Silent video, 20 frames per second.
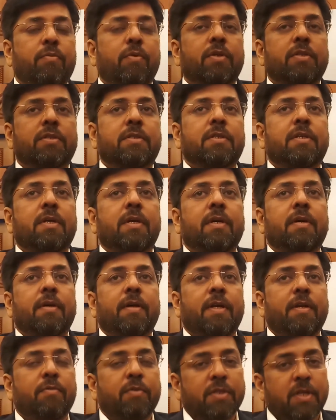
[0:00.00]
was
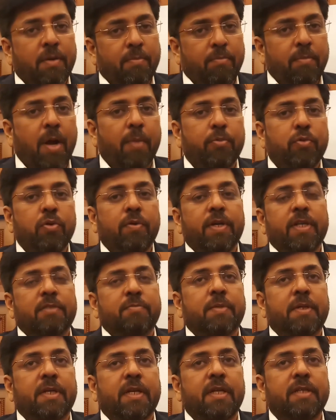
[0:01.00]
up to our
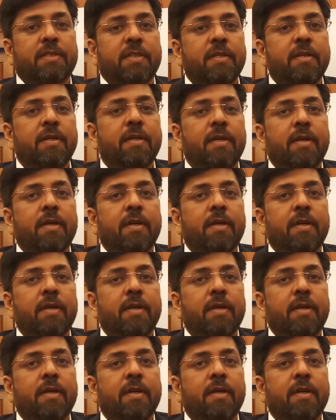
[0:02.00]
expectation.